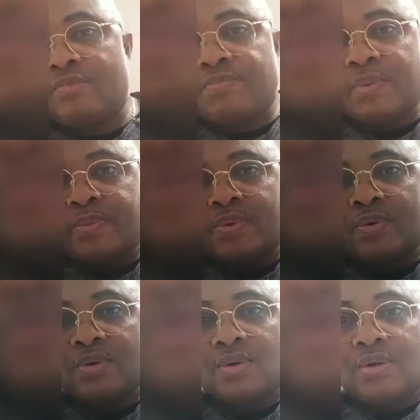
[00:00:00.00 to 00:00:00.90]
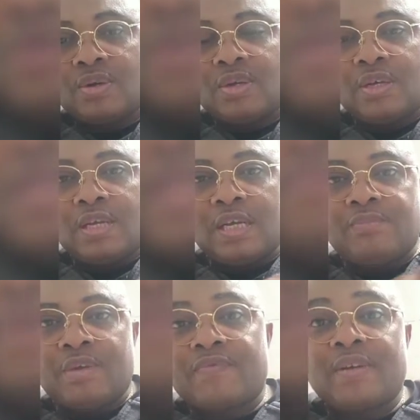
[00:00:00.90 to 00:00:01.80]
of people
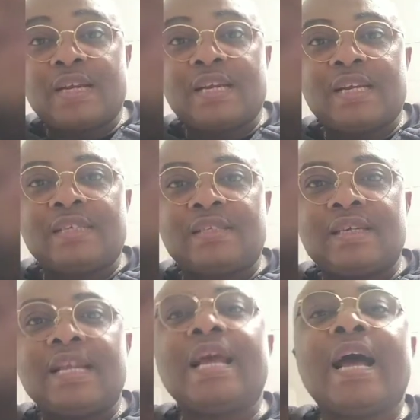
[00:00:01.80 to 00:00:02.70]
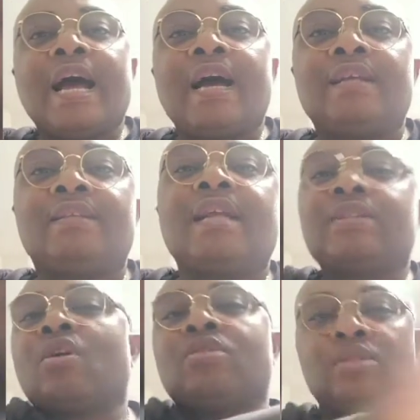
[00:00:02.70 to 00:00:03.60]
in Biafra land and say they are
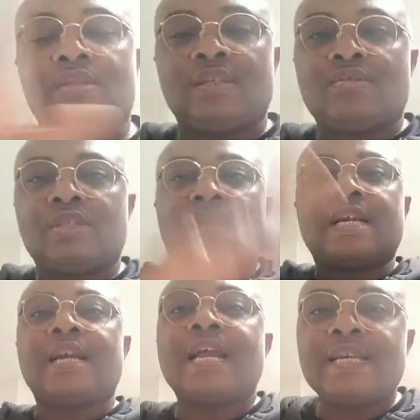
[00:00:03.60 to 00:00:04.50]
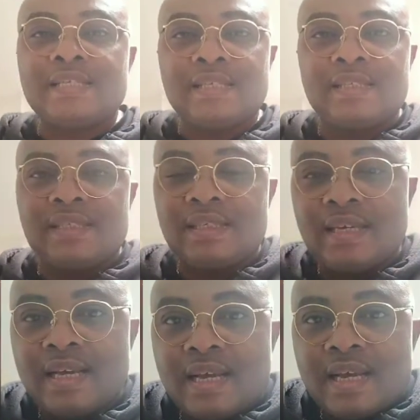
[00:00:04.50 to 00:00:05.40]
traitors, generalize it
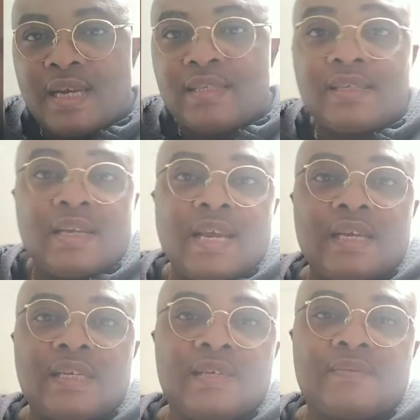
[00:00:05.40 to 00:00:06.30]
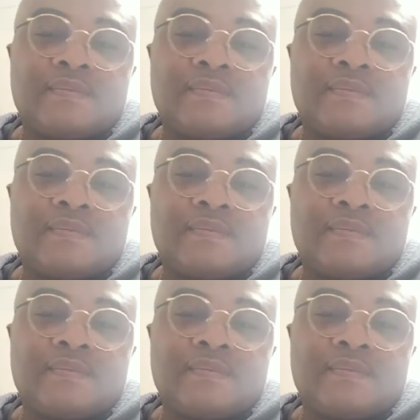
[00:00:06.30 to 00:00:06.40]
and say like